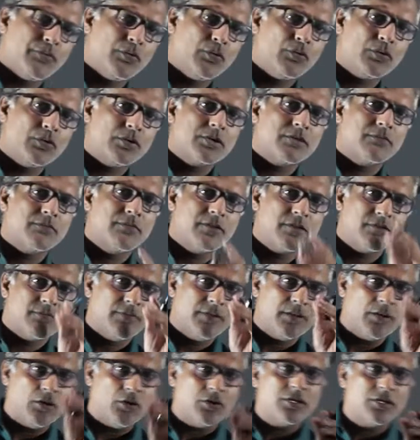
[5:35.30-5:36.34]
force which we
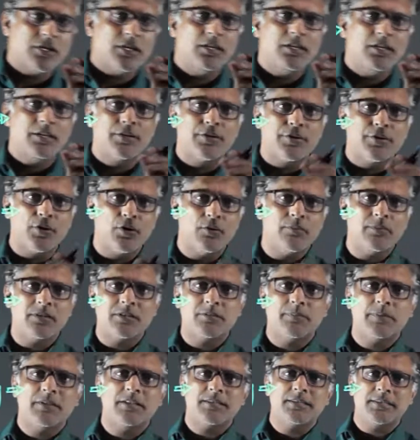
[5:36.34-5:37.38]
logically draw must be the